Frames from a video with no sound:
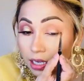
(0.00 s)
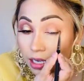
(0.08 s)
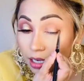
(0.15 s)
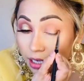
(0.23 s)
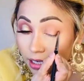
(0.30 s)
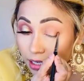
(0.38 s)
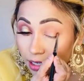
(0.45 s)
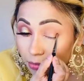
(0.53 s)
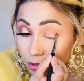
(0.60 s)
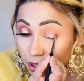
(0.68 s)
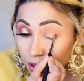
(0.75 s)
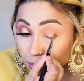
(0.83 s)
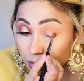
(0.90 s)
and I'm
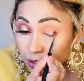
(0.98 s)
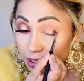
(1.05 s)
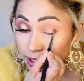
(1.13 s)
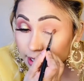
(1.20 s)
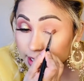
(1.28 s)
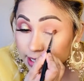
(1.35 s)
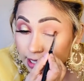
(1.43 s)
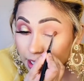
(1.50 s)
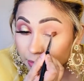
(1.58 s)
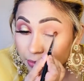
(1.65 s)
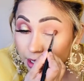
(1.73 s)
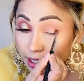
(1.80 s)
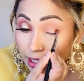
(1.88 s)
gonna put this same
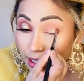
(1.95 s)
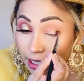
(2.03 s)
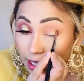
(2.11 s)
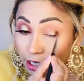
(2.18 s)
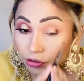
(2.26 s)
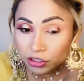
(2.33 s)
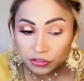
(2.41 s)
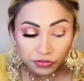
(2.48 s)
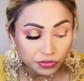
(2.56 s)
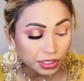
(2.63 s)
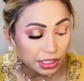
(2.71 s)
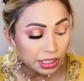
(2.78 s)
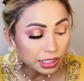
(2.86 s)
thing, outer V,